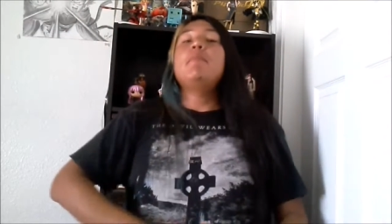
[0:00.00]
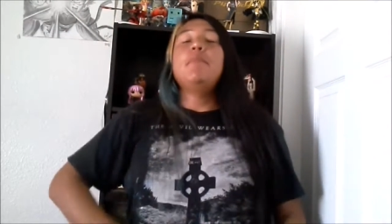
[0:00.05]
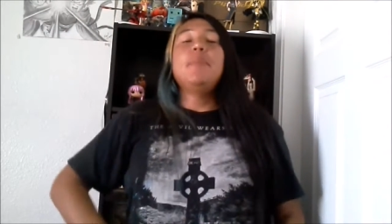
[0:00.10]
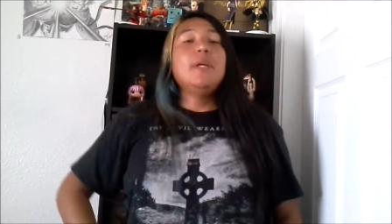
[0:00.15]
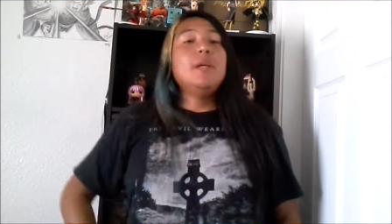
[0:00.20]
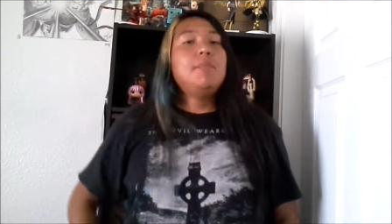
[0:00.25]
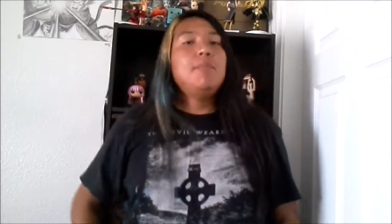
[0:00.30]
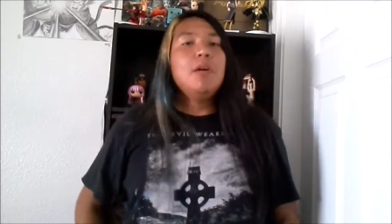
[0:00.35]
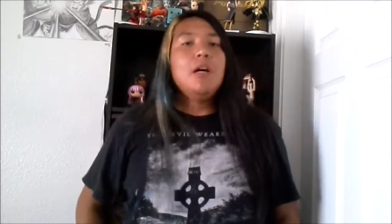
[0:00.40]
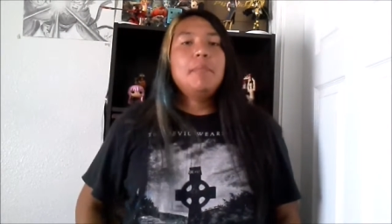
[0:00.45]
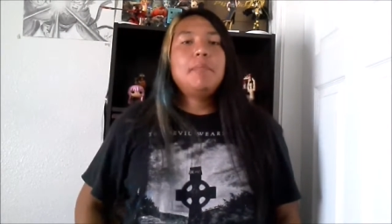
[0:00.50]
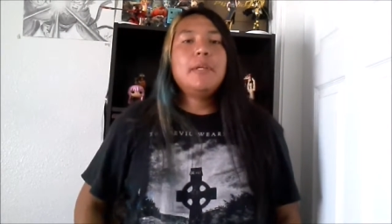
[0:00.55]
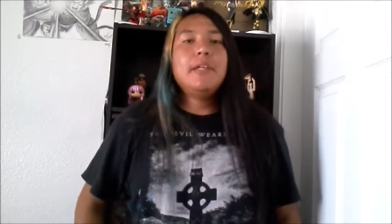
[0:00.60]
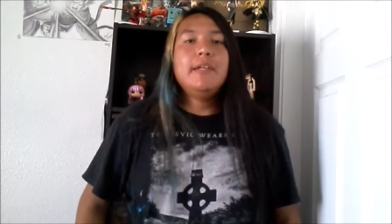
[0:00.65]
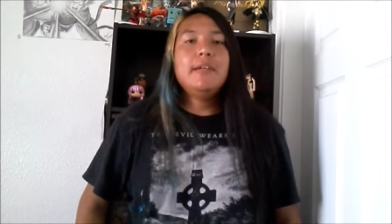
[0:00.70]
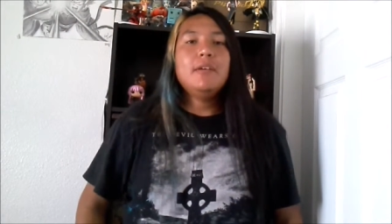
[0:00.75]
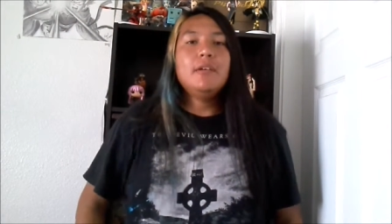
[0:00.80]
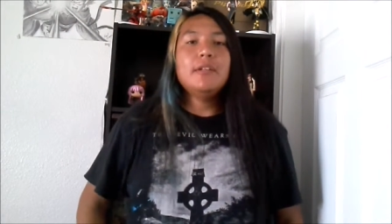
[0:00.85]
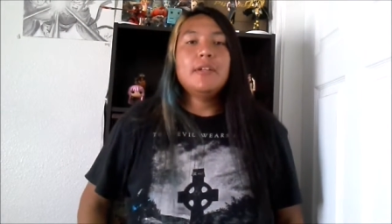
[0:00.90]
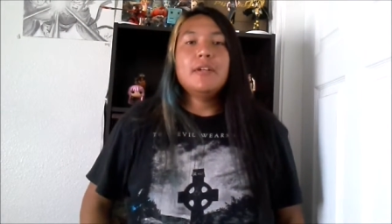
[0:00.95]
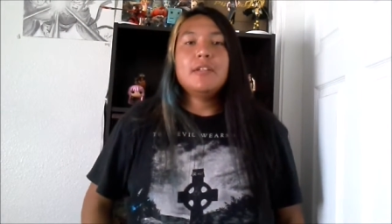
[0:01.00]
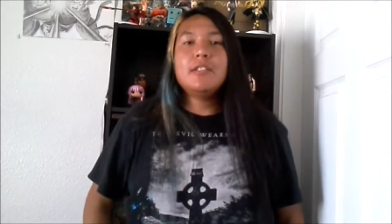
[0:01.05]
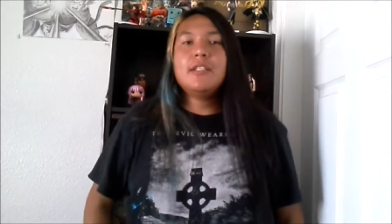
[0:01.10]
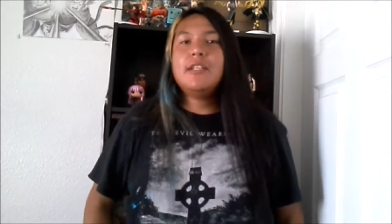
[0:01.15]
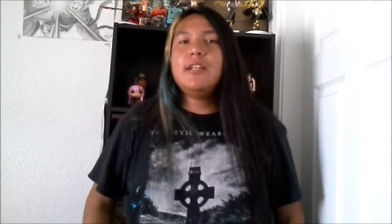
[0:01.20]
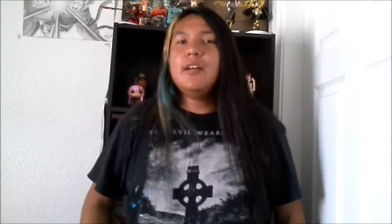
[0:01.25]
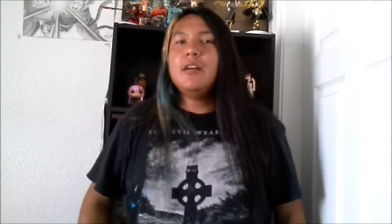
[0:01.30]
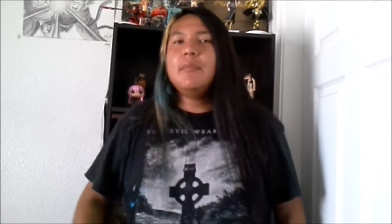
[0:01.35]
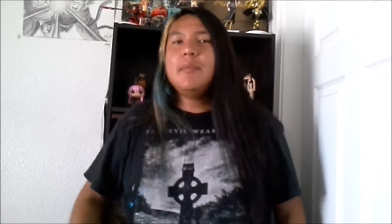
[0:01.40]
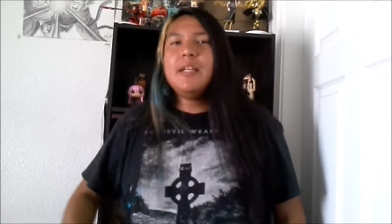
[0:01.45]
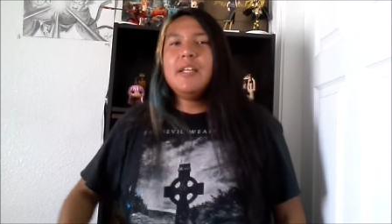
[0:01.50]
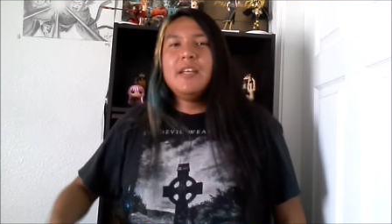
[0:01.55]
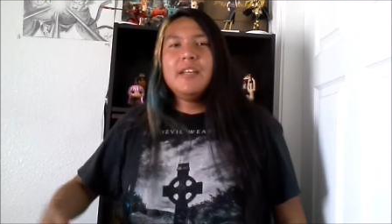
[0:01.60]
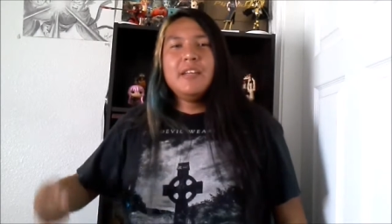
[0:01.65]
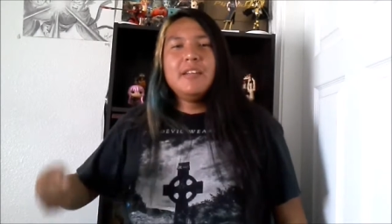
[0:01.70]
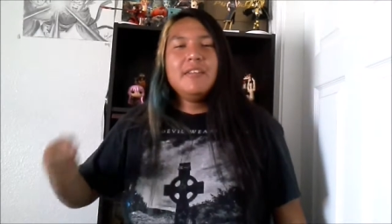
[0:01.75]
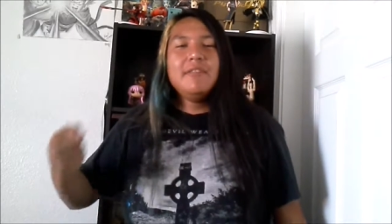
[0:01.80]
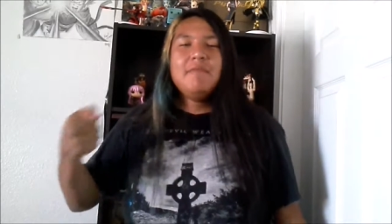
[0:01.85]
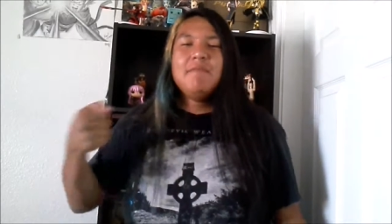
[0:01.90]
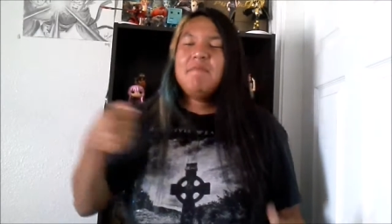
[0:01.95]
Big Papa Gildarts coming
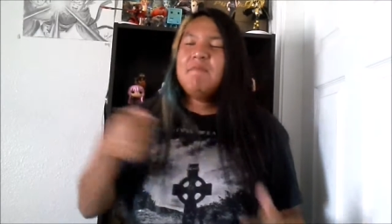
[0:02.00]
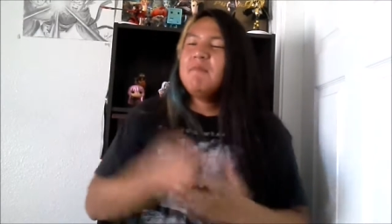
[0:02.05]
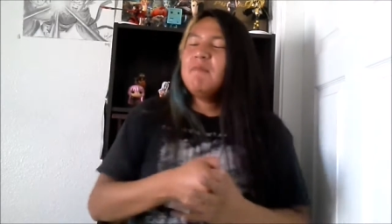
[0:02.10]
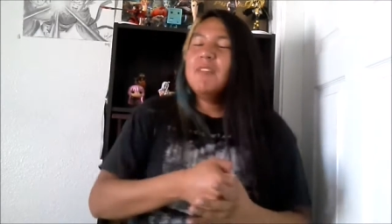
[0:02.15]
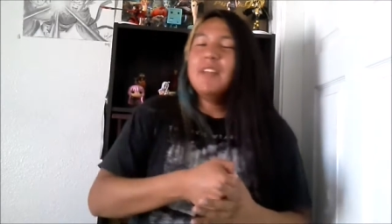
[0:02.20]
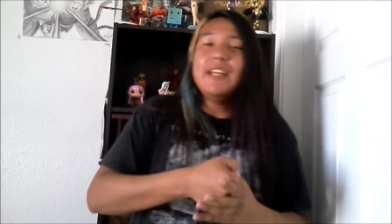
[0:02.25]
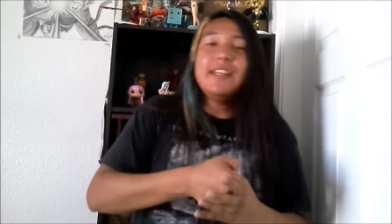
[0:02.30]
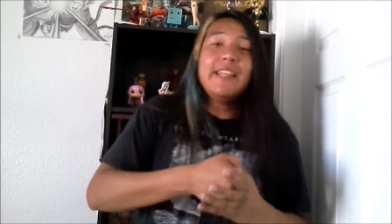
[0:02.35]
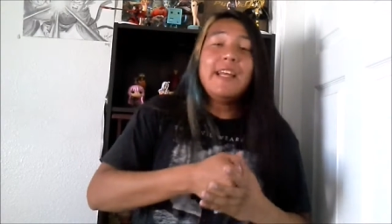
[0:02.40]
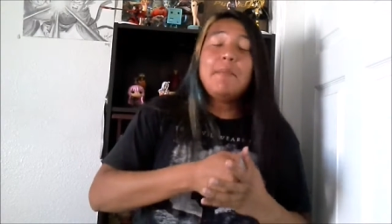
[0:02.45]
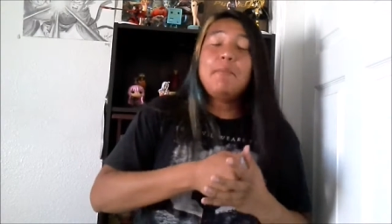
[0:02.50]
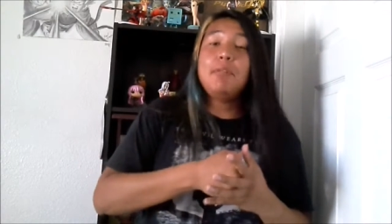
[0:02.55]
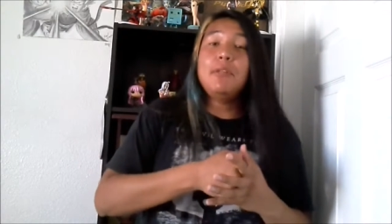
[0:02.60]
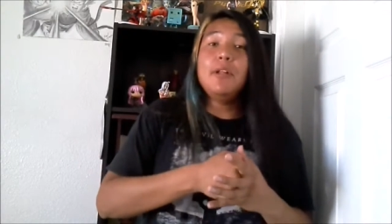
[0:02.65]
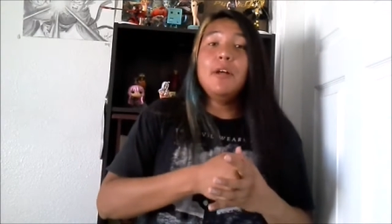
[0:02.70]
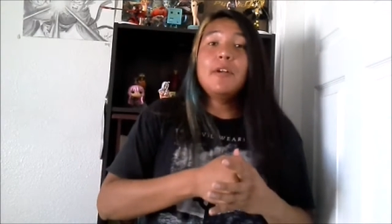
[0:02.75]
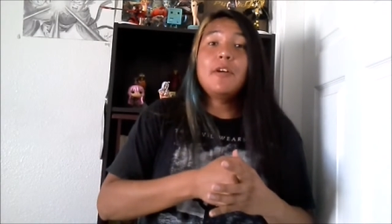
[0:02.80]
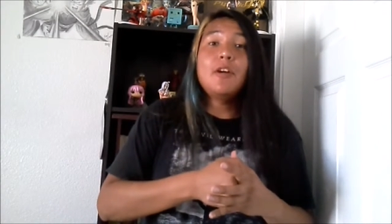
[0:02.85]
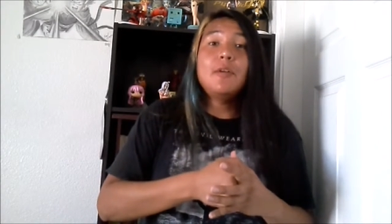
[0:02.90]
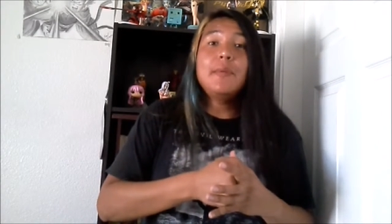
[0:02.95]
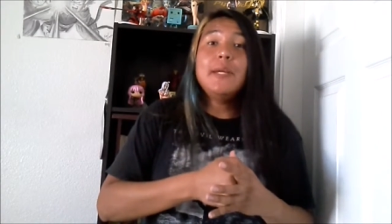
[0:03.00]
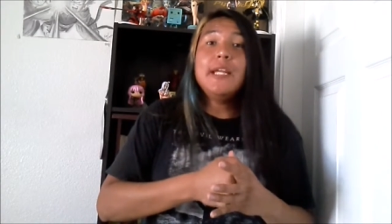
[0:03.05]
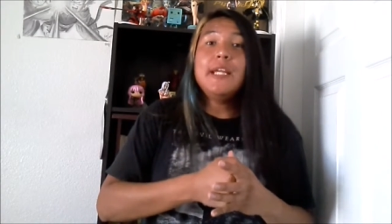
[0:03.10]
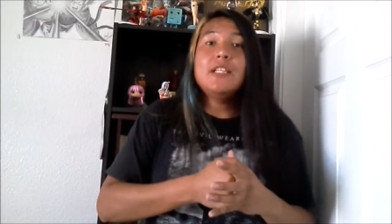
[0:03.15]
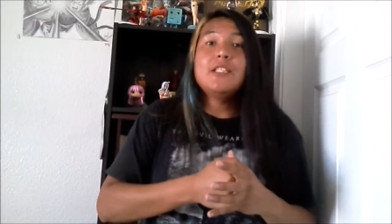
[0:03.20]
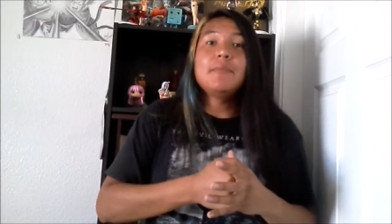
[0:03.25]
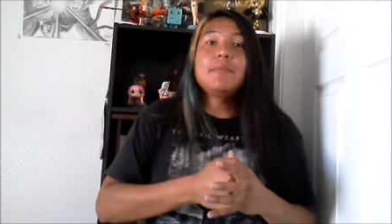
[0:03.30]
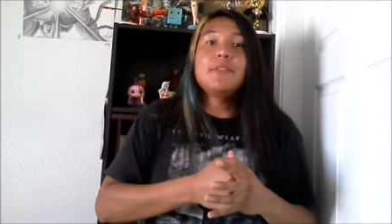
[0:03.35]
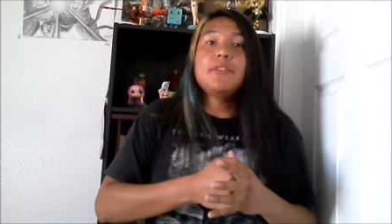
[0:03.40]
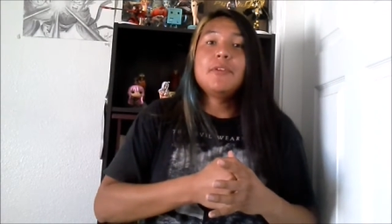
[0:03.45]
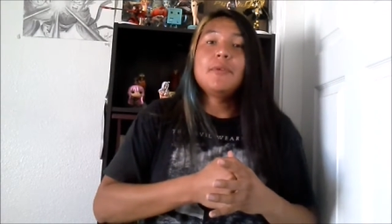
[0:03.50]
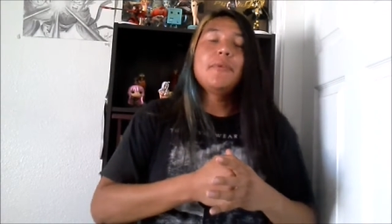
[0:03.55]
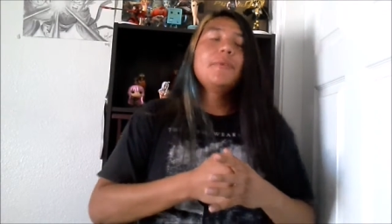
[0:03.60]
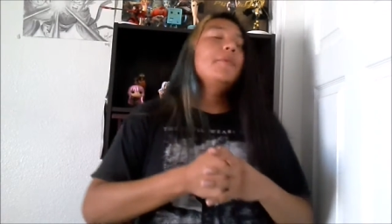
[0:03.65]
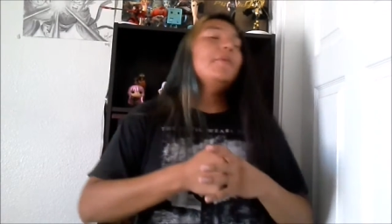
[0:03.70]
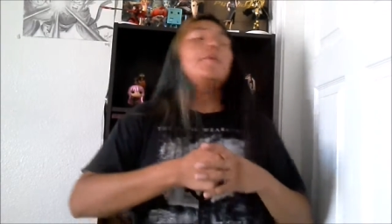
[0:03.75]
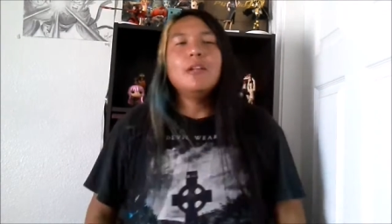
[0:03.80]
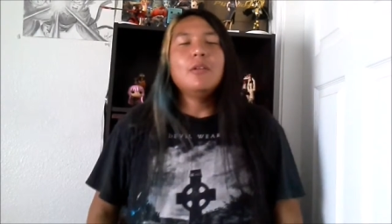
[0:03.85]
in like that plot armor needs him to.